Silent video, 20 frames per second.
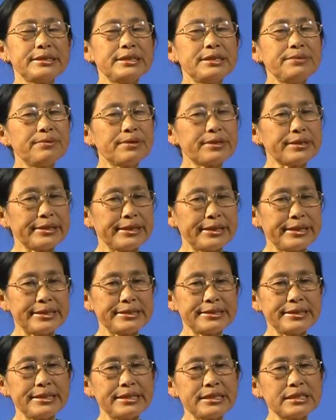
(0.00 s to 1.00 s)
river
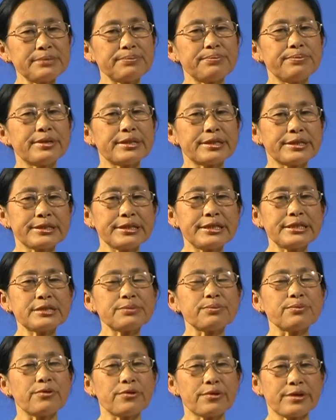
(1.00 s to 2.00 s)
terraces versus
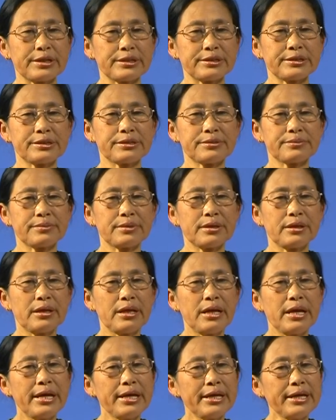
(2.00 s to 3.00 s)
moraines.
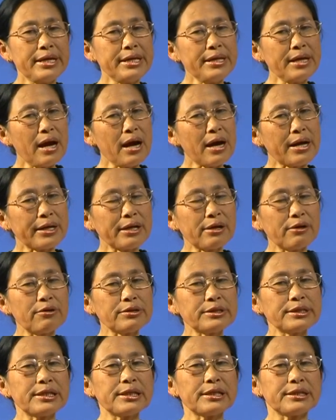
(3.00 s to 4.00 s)
In
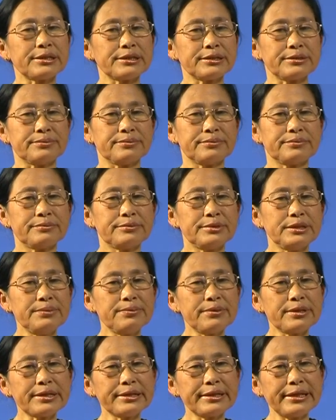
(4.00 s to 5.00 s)
archaeological term,
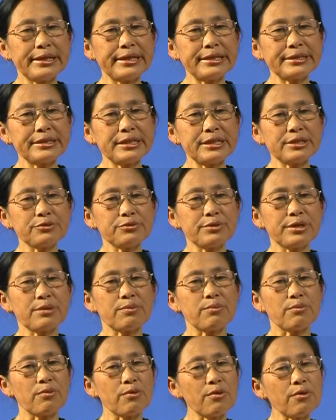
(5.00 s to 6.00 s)
river terraces were
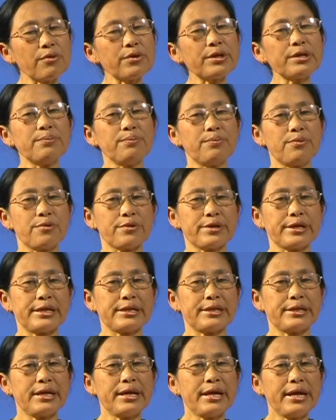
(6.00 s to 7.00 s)
more
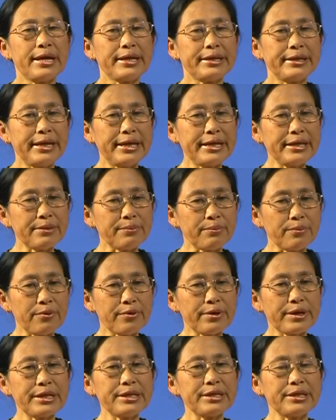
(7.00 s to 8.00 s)
important than the
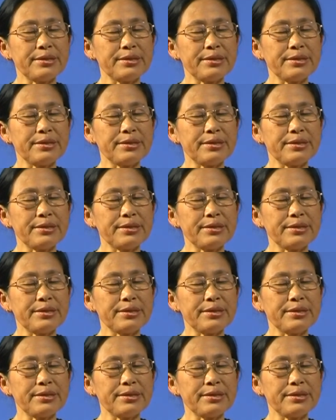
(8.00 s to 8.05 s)
moraine